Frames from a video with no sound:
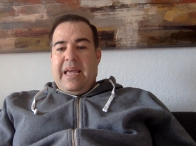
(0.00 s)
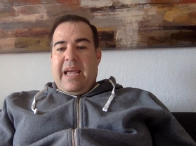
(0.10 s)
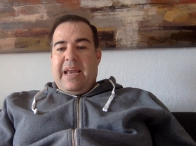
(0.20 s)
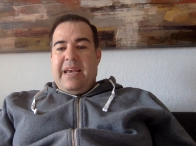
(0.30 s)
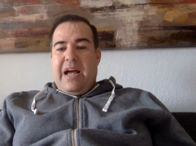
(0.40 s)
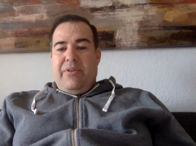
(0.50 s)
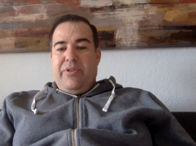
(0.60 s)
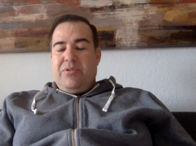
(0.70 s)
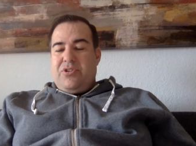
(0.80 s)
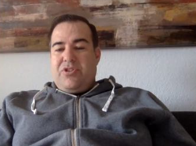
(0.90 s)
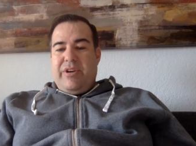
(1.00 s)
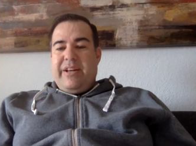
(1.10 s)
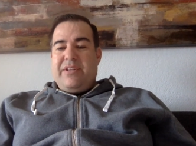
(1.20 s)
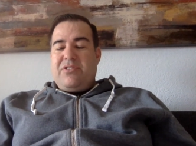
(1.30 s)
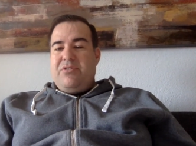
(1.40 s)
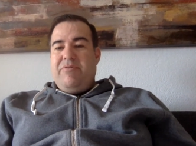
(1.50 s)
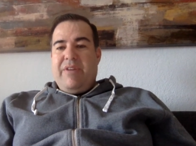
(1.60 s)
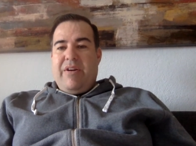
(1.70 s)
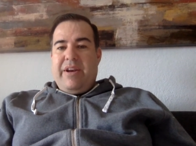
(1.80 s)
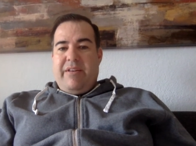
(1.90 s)
And now those are treated as two
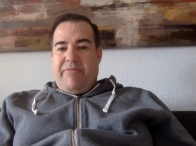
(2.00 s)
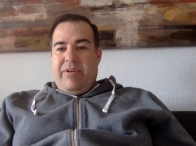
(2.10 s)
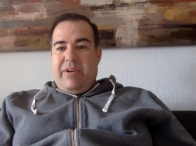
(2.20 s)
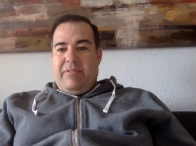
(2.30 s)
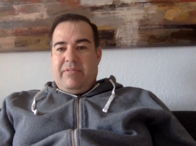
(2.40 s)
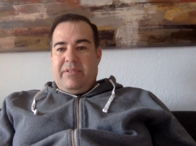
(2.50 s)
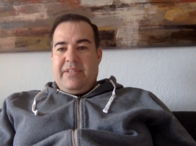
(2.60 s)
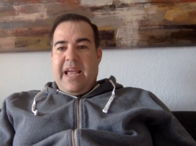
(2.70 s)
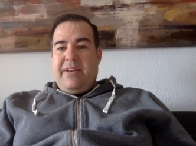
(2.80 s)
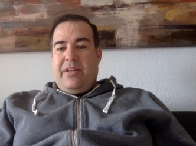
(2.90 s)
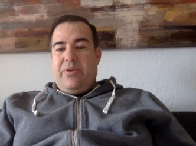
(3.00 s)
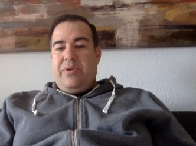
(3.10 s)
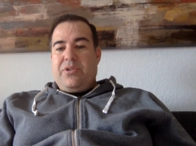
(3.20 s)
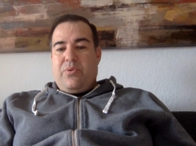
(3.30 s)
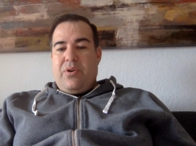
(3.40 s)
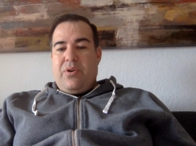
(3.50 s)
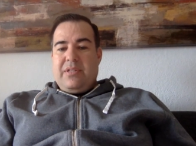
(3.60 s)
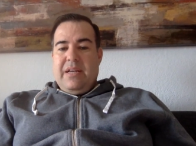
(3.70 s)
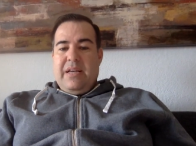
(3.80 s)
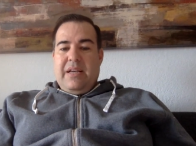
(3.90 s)
very different standalone
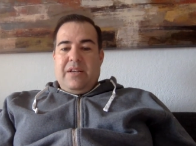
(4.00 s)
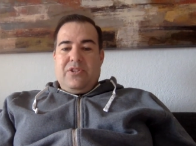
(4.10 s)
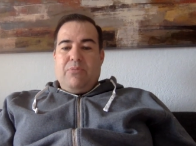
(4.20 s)
disorders. So